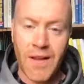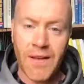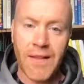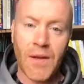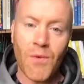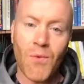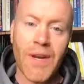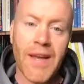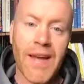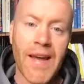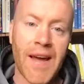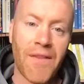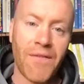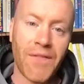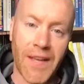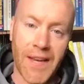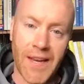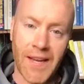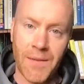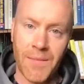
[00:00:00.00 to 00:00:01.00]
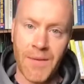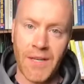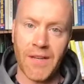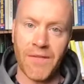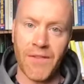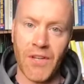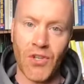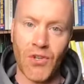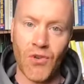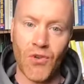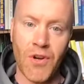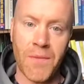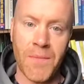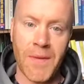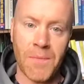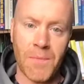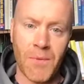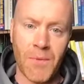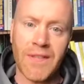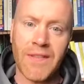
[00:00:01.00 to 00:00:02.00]
They want to have that element of
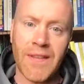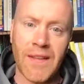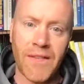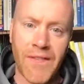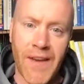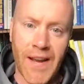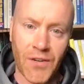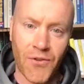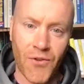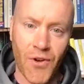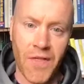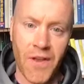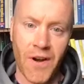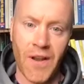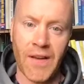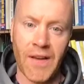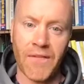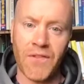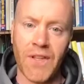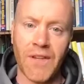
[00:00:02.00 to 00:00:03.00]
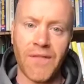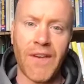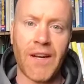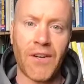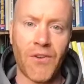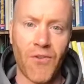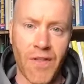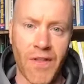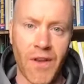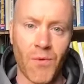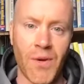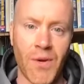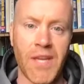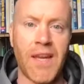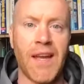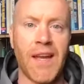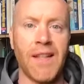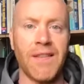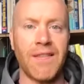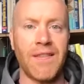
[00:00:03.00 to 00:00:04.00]
enjoyment, but still factor in their life, still factor in their
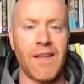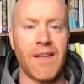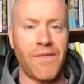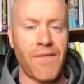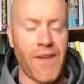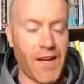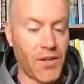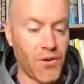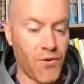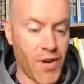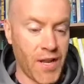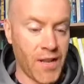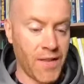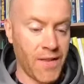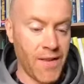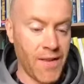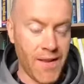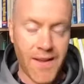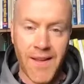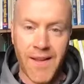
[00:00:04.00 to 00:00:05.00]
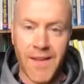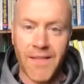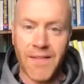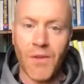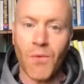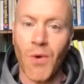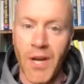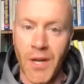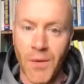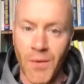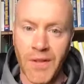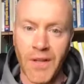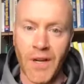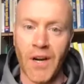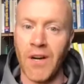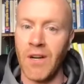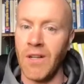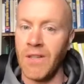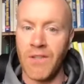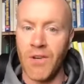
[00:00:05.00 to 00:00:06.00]
weekends, still factor in the wine with the
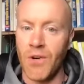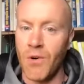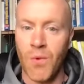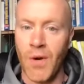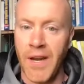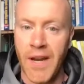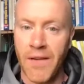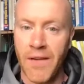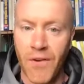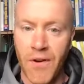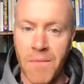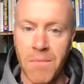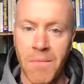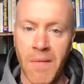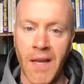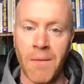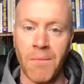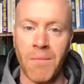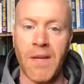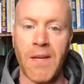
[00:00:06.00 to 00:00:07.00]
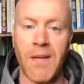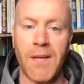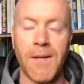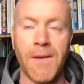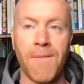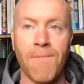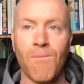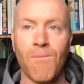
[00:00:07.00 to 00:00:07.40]
girls or whatever it may be.